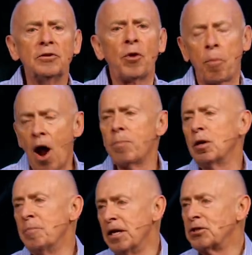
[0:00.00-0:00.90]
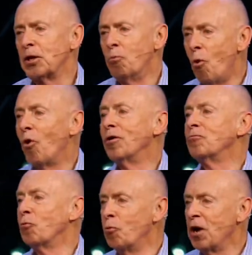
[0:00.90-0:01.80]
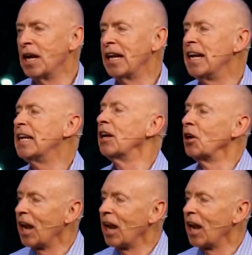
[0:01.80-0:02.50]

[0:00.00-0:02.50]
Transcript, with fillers: The problem is, it won't really